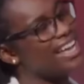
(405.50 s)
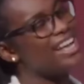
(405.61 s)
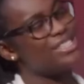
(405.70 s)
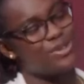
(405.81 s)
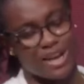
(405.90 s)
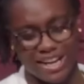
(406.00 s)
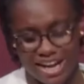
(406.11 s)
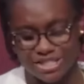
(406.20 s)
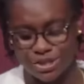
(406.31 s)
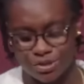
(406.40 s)
I got you, I
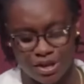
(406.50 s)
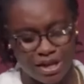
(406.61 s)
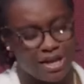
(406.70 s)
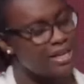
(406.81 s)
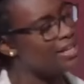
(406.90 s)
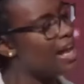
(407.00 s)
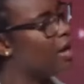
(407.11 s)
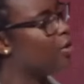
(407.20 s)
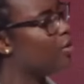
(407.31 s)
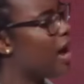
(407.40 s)
got you.
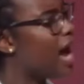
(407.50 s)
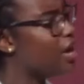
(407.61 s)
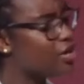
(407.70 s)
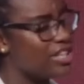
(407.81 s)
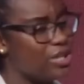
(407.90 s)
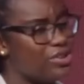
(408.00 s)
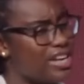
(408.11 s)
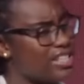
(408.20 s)
Now, I heard that you